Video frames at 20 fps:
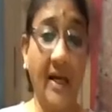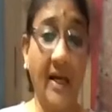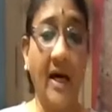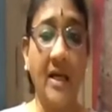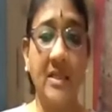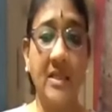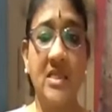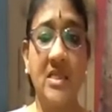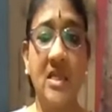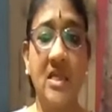
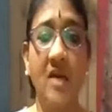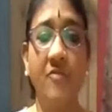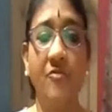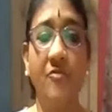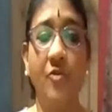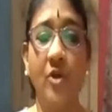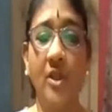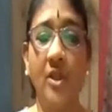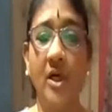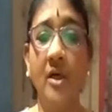dancing
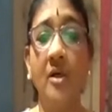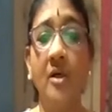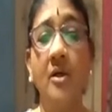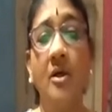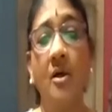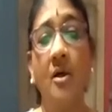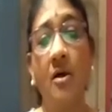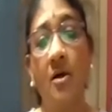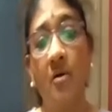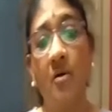for the
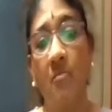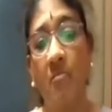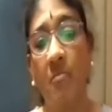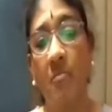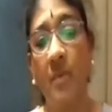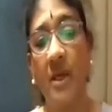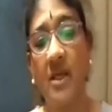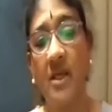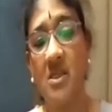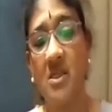
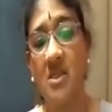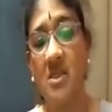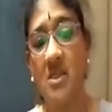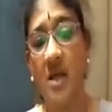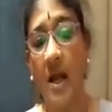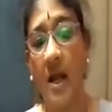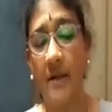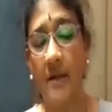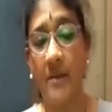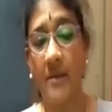
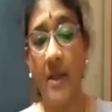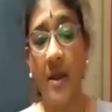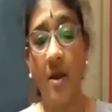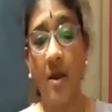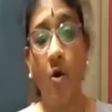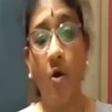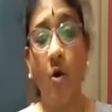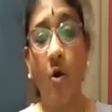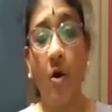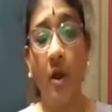beats and
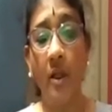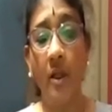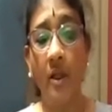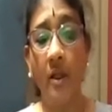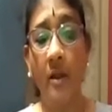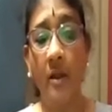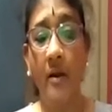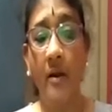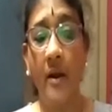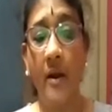they
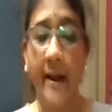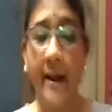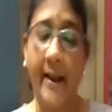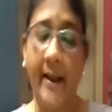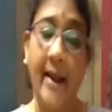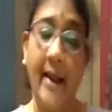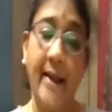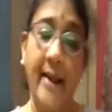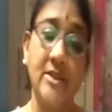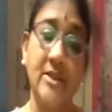all
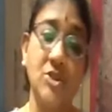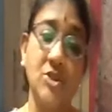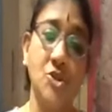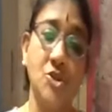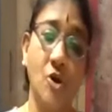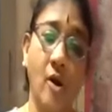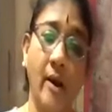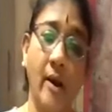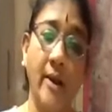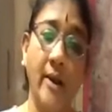
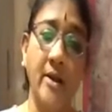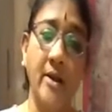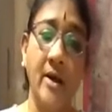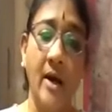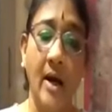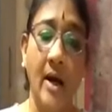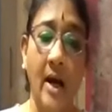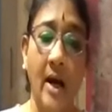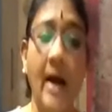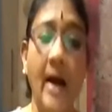enjoyed
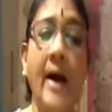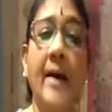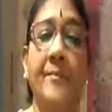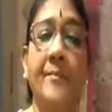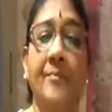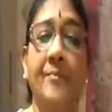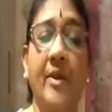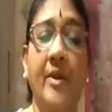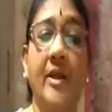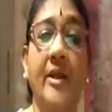
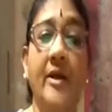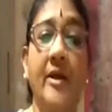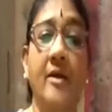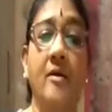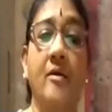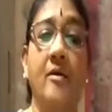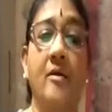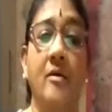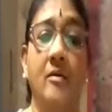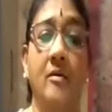
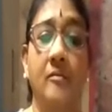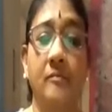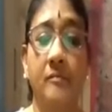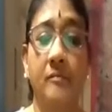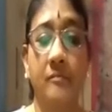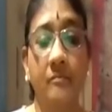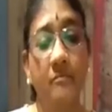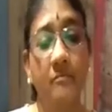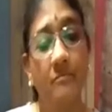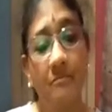happily.
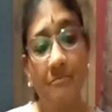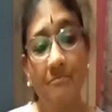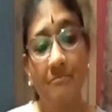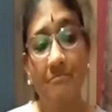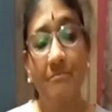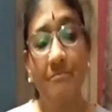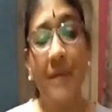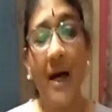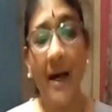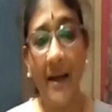
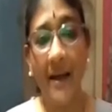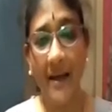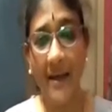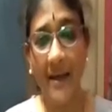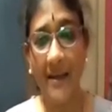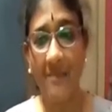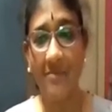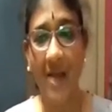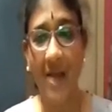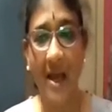
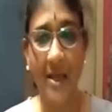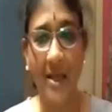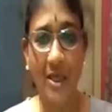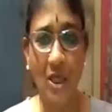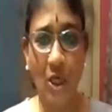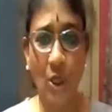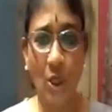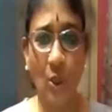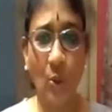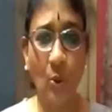Bye.
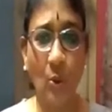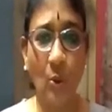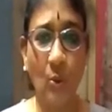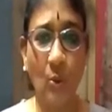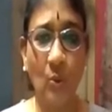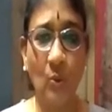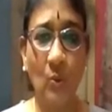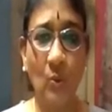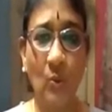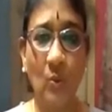Thank
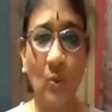you.